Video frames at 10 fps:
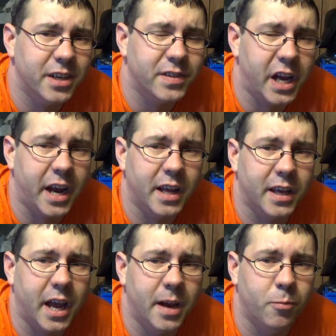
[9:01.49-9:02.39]
of taking the
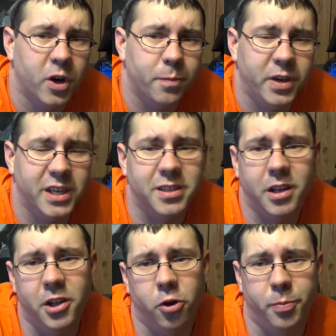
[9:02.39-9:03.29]
game with me, it's a
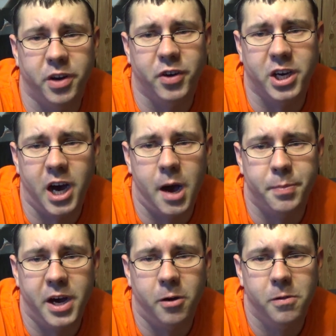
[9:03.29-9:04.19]
little bit of a
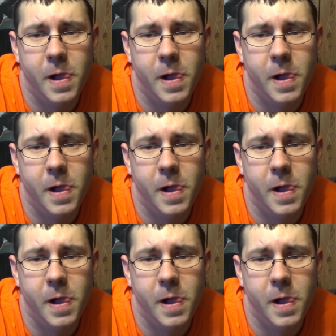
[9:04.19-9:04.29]
cop-out.